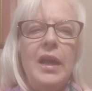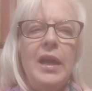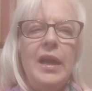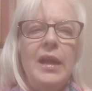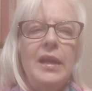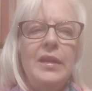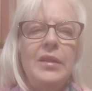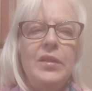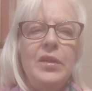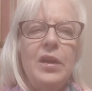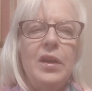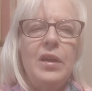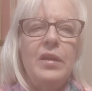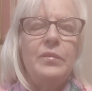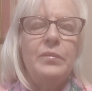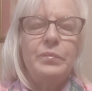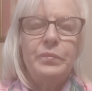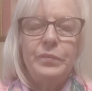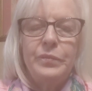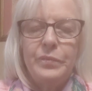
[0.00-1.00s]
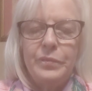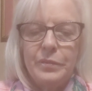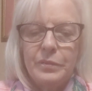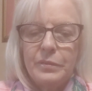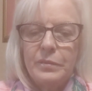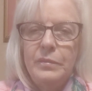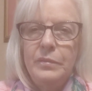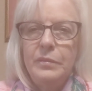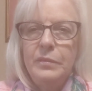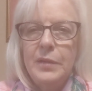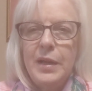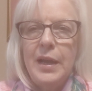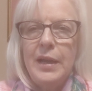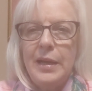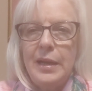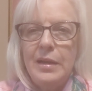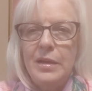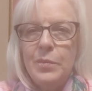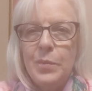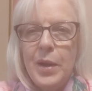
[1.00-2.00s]
and thought, I
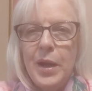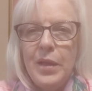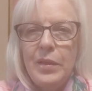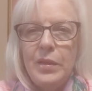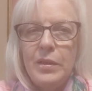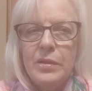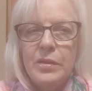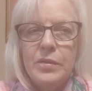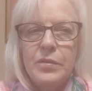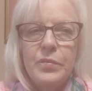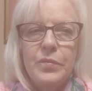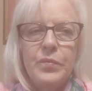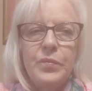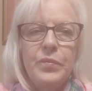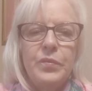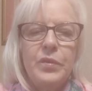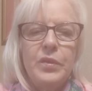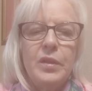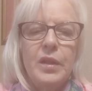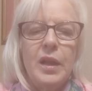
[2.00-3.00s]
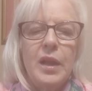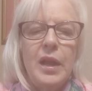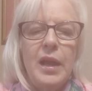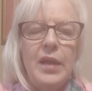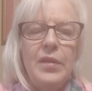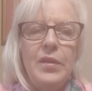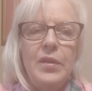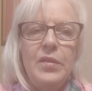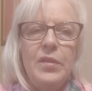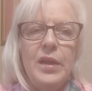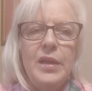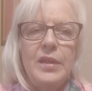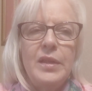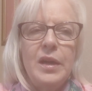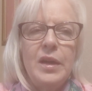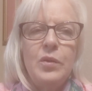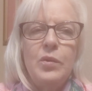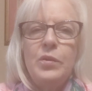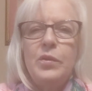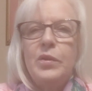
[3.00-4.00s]
need to buy this. And then they
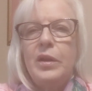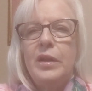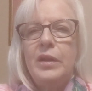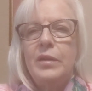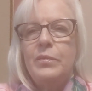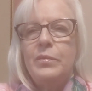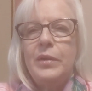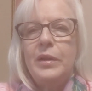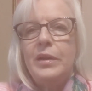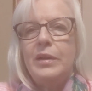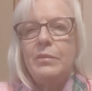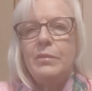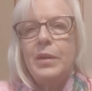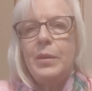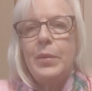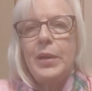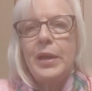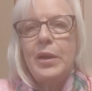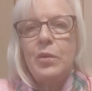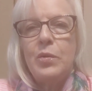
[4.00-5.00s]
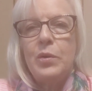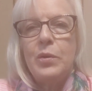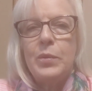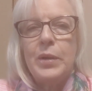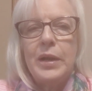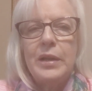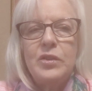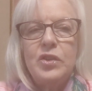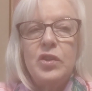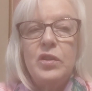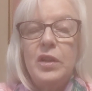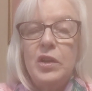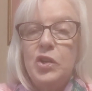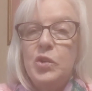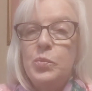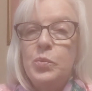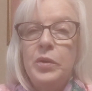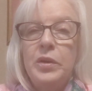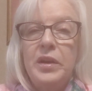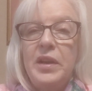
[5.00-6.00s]
thought, well, maybe I don't want to buy it. So they
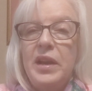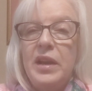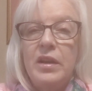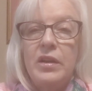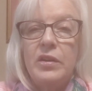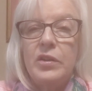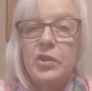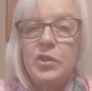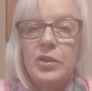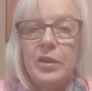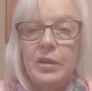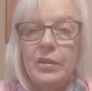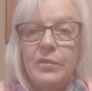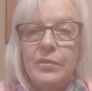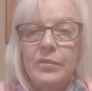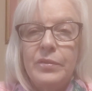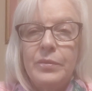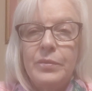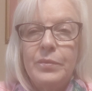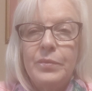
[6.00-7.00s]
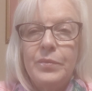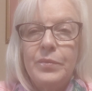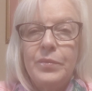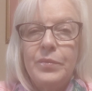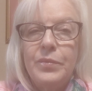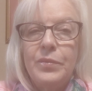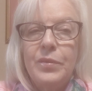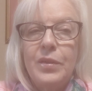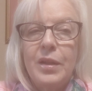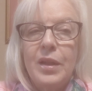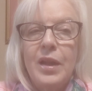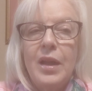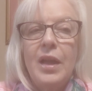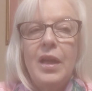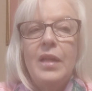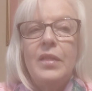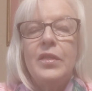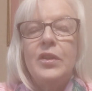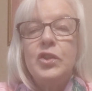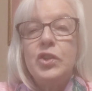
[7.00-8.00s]
just put it down on a shelf.
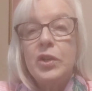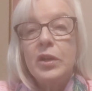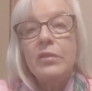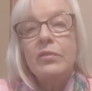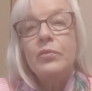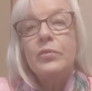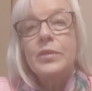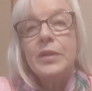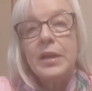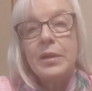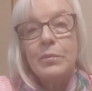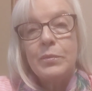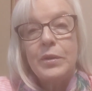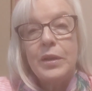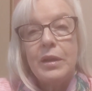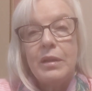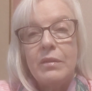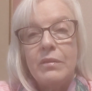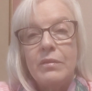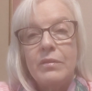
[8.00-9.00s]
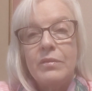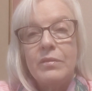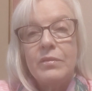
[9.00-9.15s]
The shelf was empty.